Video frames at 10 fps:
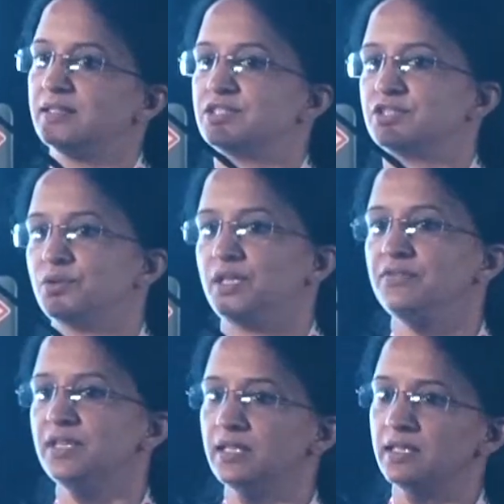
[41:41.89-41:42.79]
So
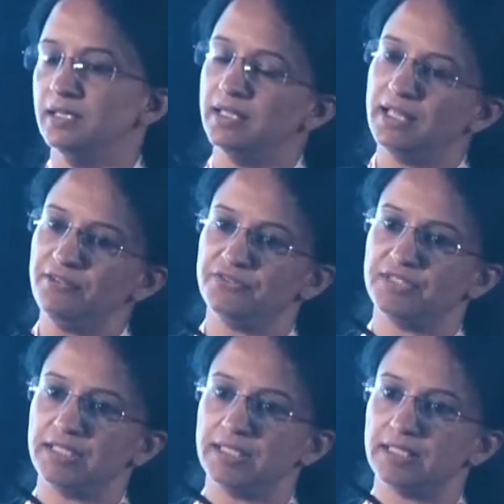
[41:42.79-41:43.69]
even if
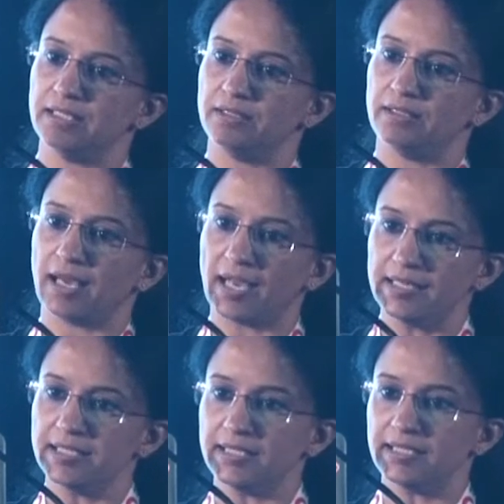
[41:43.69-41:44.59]
the
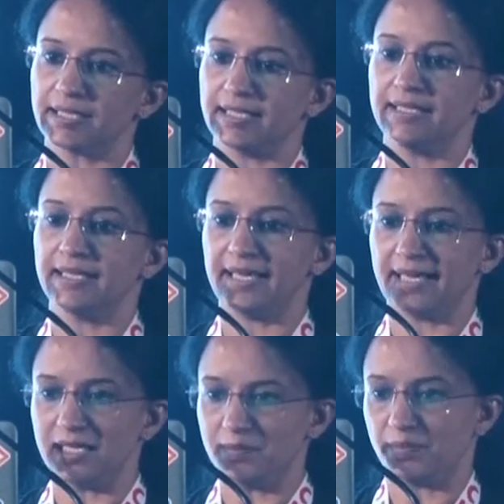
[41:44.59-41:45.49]
IDE can
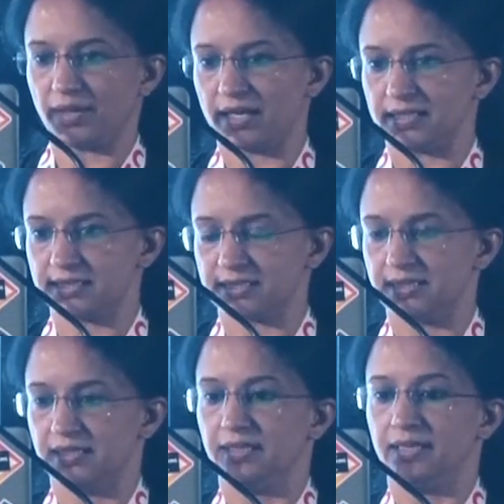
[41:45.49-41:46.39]
help us
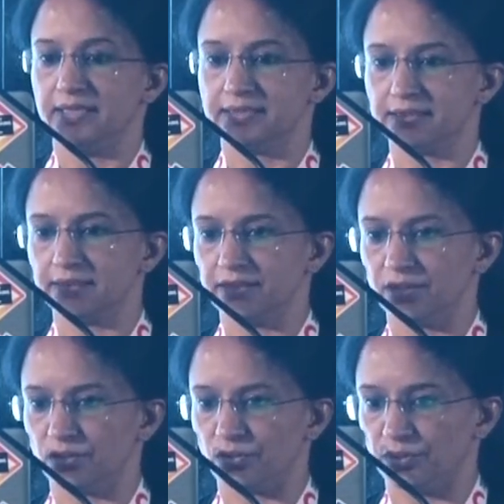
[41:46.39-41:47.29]
insert the
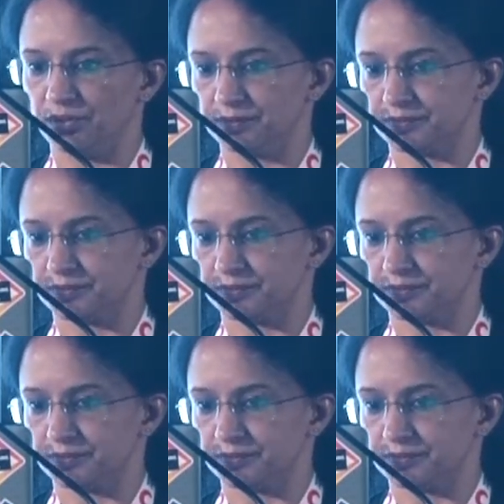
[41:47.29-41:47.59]
code,